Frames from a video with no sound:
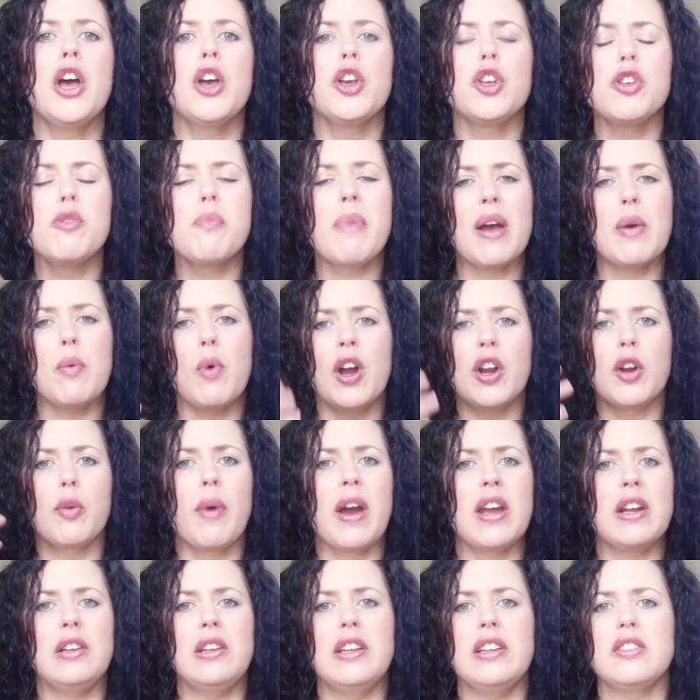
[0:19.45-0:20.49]
You might want to
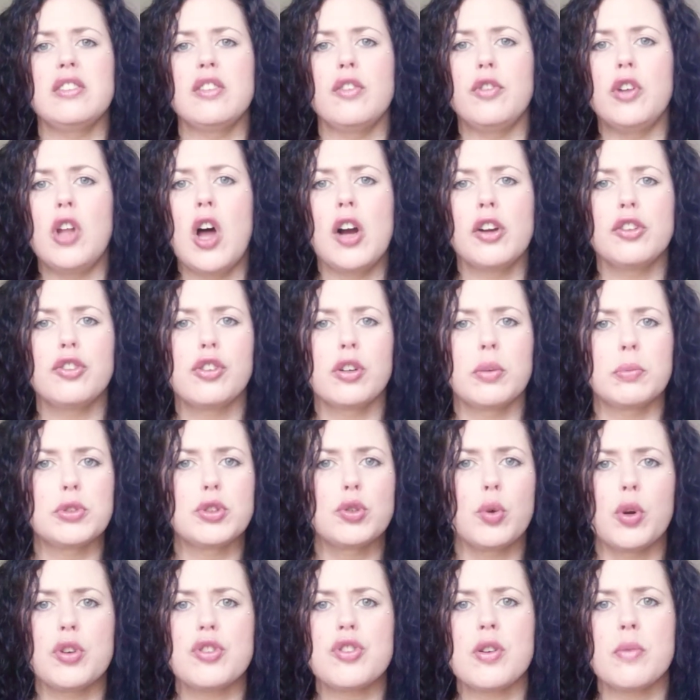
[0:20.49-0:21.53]
write a list of long-term,
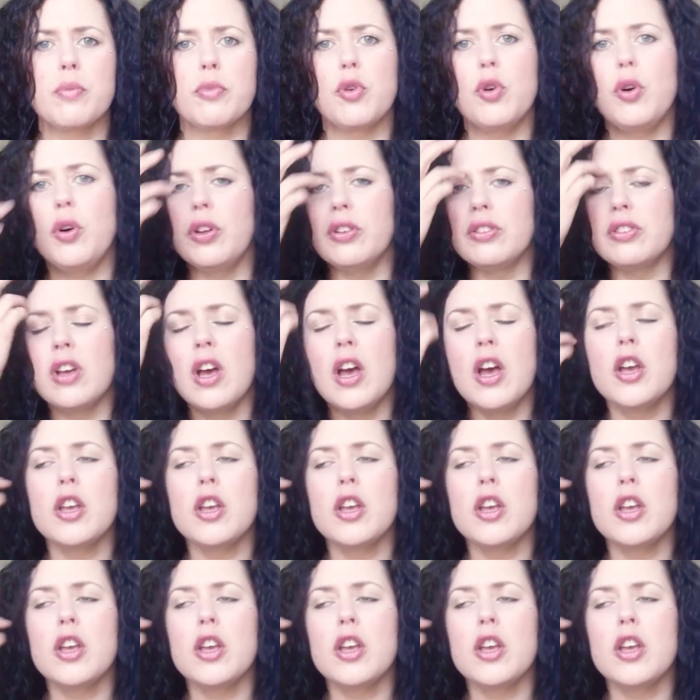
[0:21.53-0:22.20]
short-term goals.